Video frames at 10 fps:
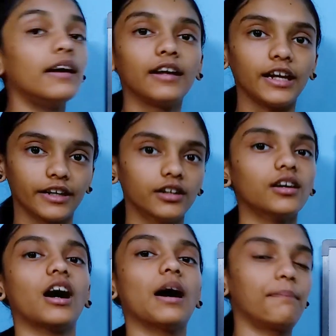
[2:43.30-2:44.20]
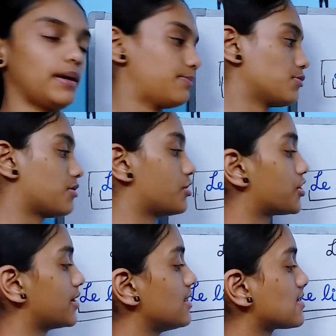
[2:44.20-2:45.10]
Here, a
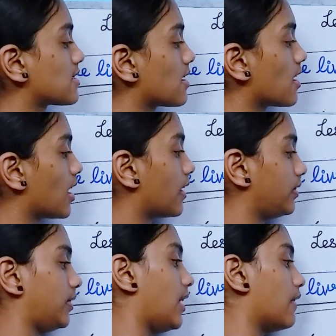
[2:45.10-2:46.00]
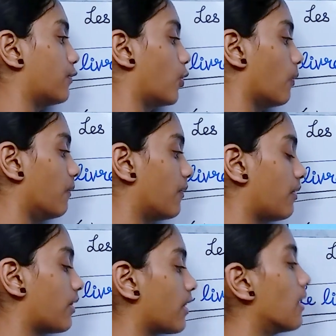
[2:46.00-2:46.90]
preposition is devant,
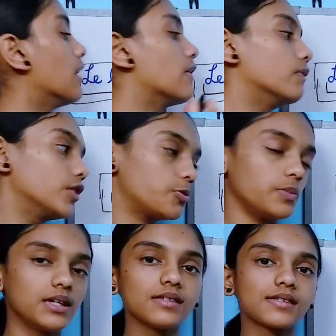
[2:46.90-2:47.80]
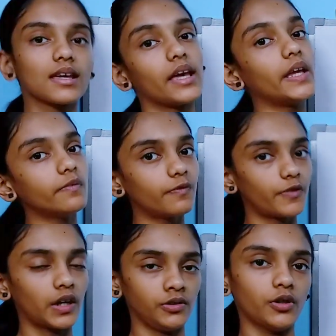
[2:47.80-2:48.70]
which means in
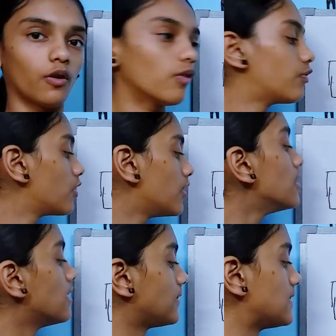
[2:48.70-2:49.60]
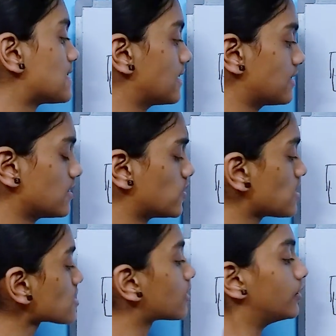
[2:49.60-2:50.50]
front of. The sentence
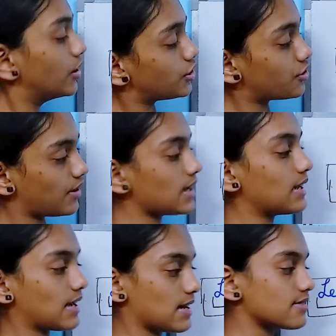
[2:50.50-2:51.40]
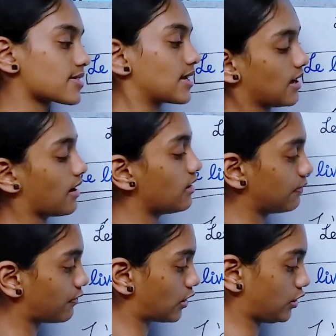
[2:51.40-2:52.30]
is the tree is in
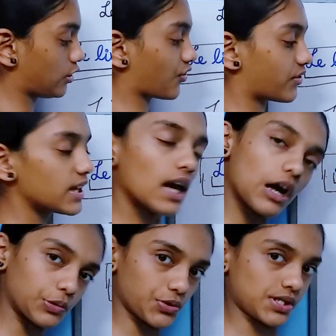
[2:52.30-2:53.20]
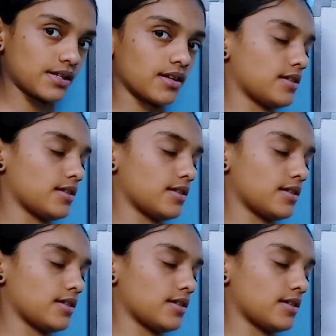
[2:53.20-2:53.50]
front of the house.